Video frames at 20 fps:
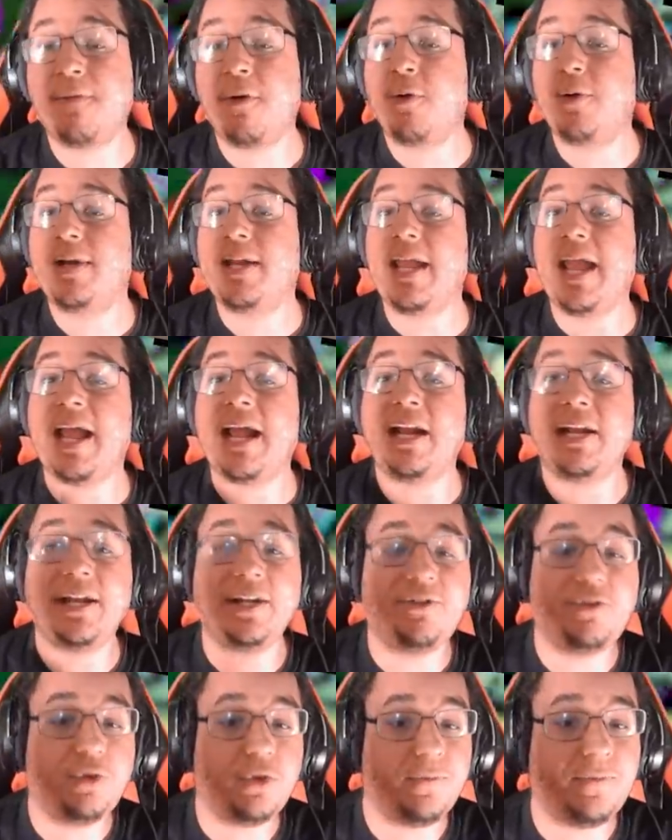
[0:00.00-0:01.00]
already added
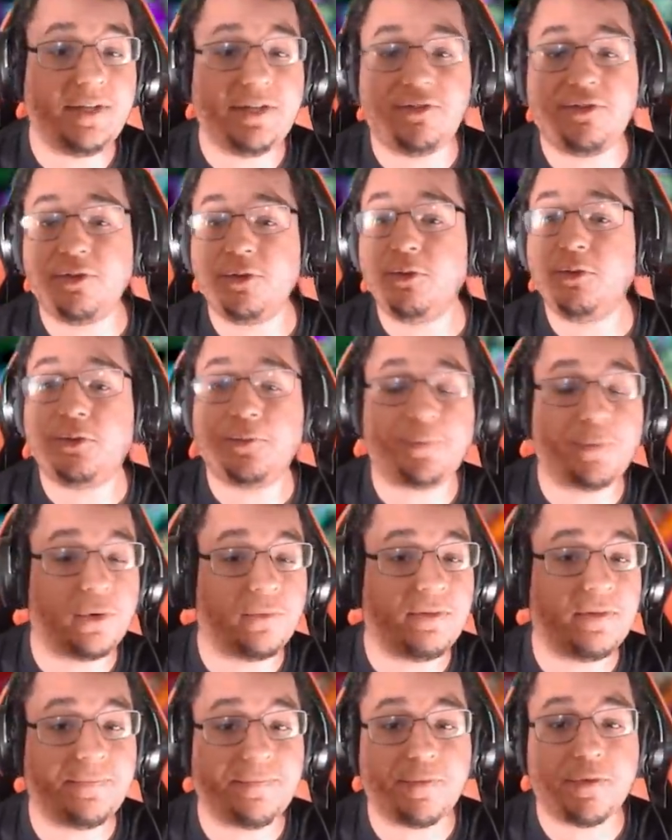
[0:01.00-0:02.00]
in two v two, four
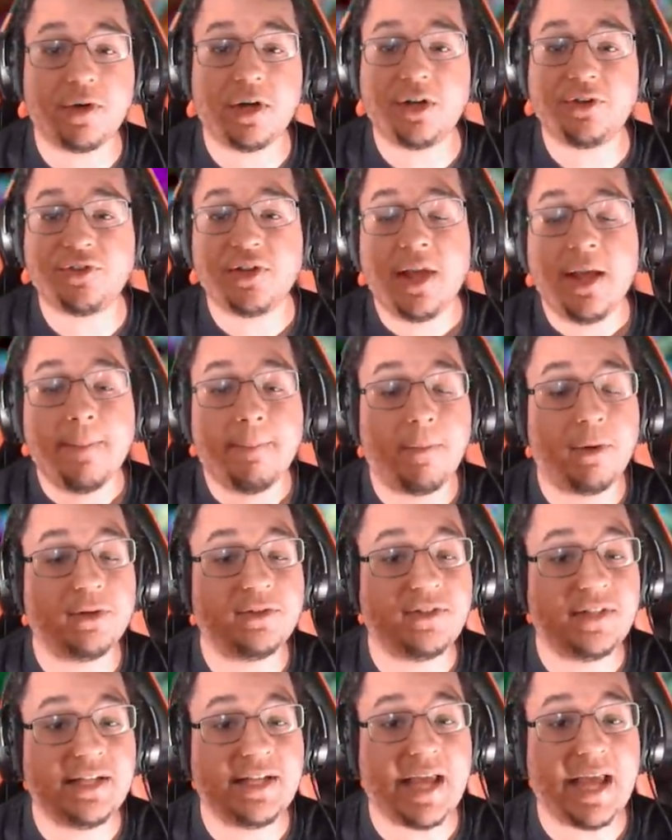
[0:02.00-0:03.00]
v fours,
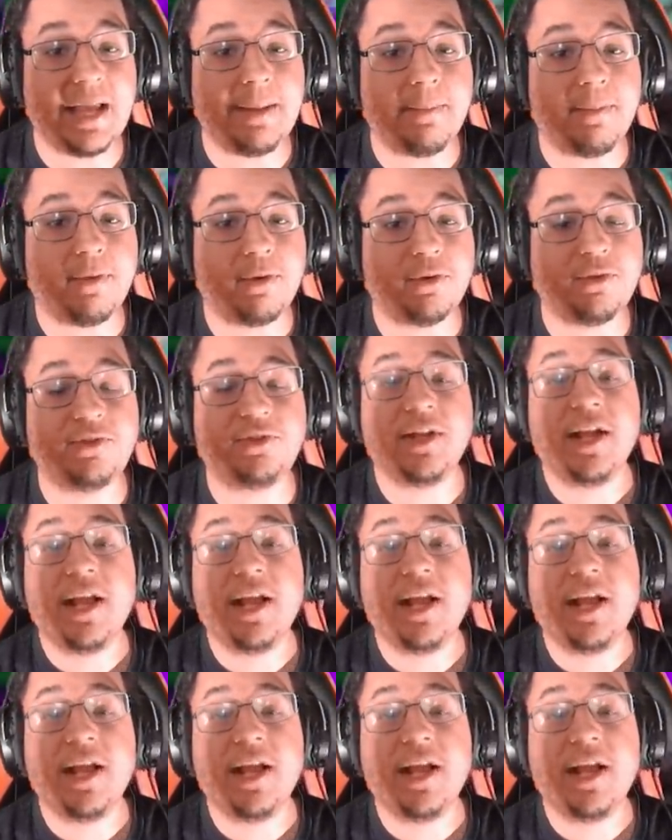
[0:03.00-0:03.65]
multi-game modes,